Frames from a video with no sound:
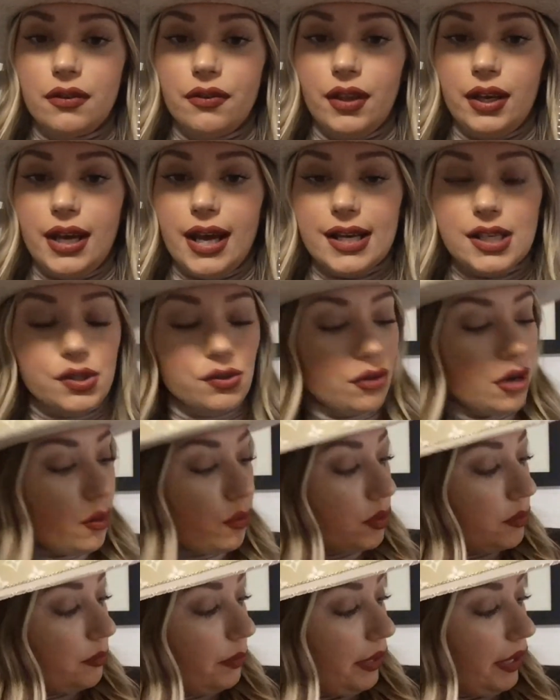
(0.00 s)
The next row
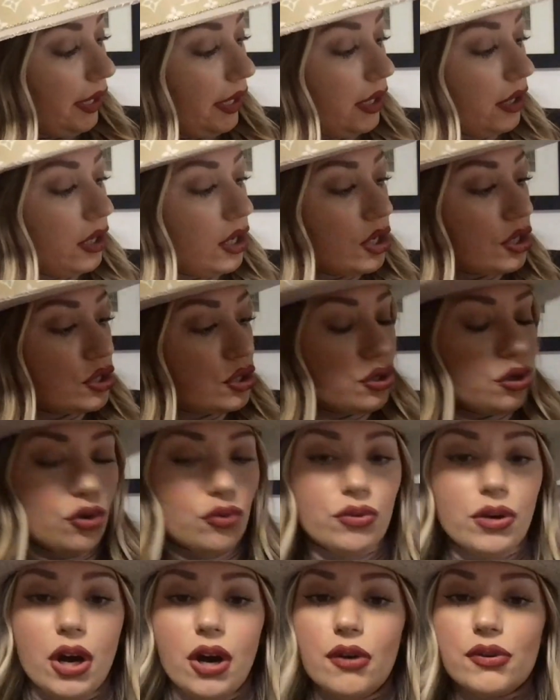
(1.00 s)
would be
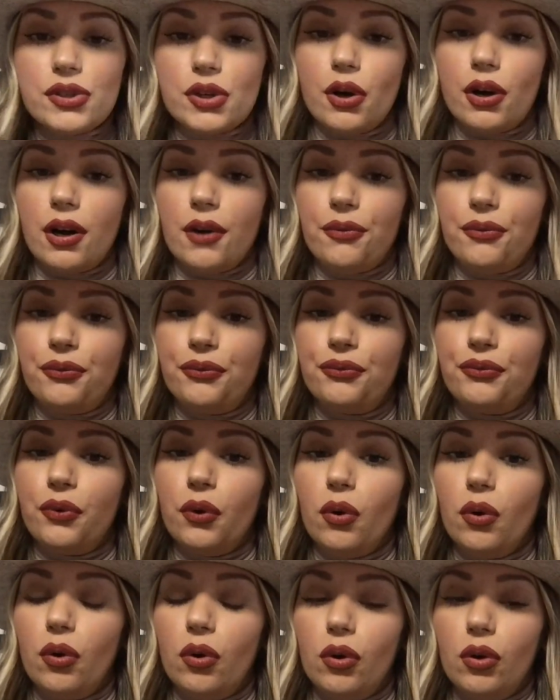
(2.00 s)
2 rows or a
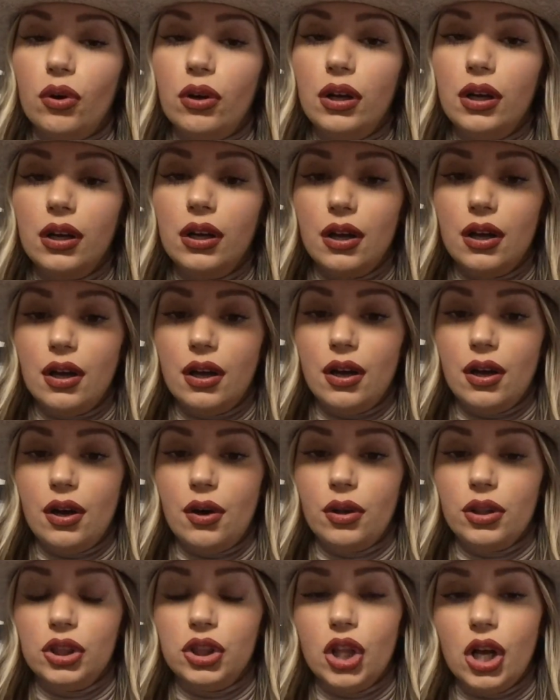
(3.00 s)
full
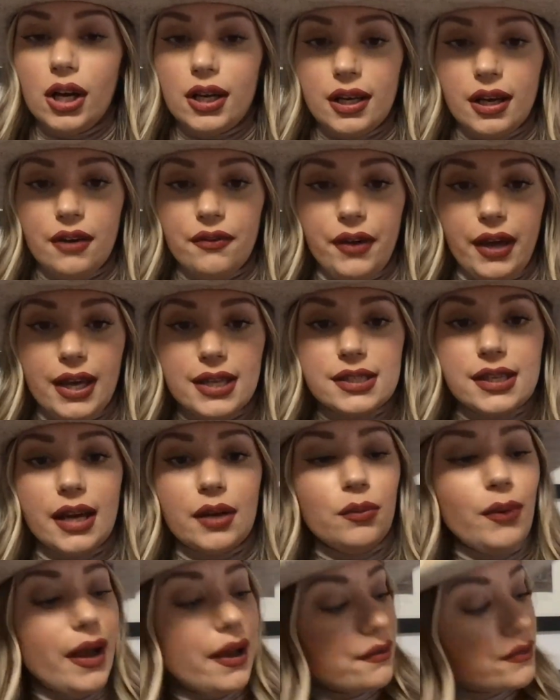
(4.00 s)
look of hand-tied
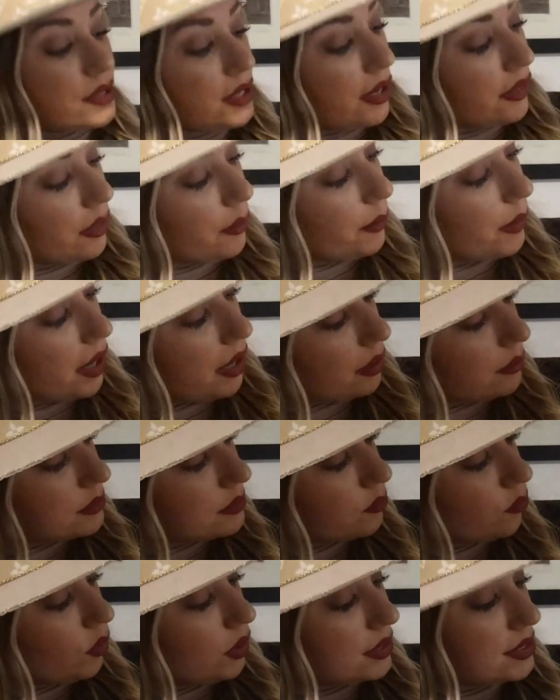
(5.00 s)
weft, and the bottom
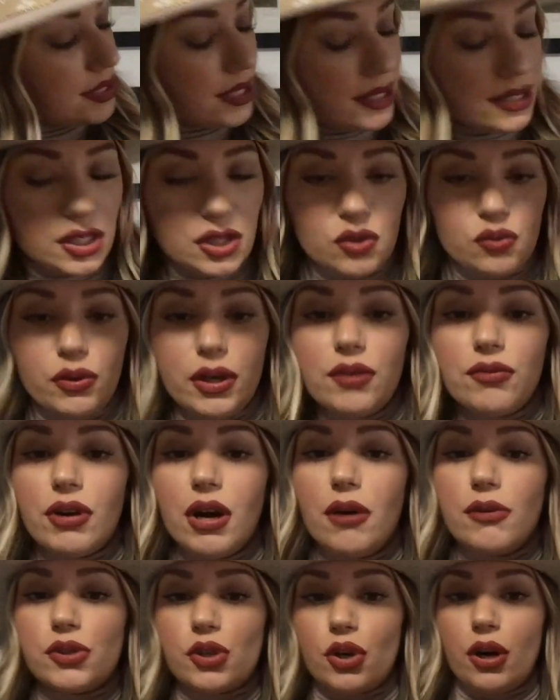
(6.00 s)
one says 3
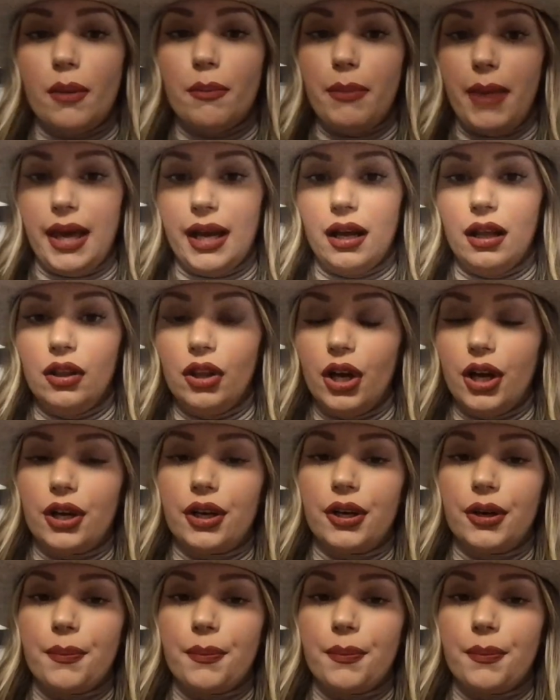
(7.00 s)
rows or a mega look.